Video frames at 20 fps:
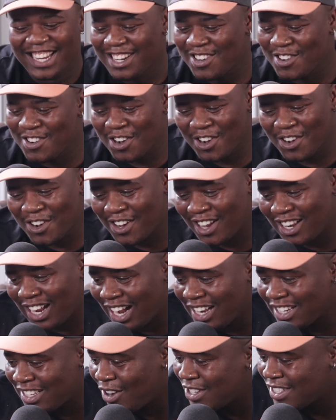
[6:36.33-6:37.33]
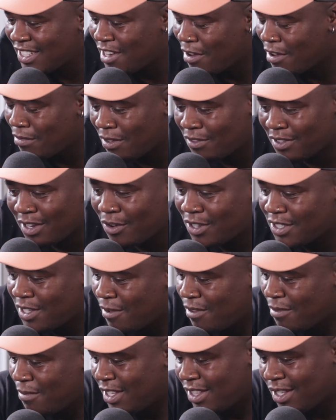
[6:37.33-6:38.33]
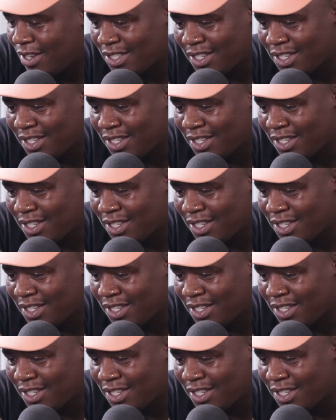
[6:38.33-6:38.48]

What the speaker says: No, that was never me.